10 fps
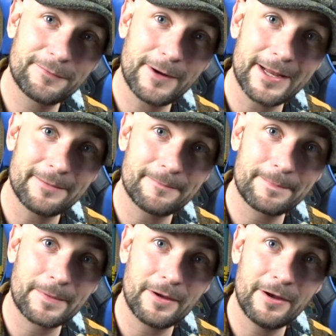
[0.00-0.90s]
fret
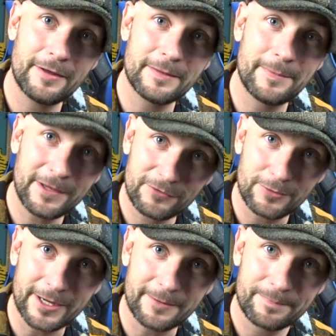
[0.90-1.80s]
on the B
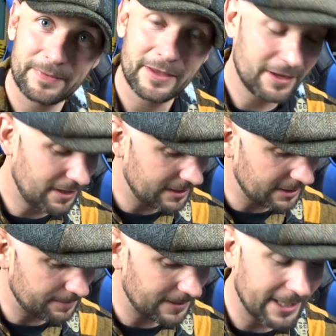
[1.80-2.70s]
string, you
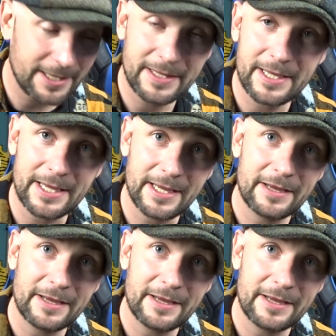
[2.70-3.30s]
need to play the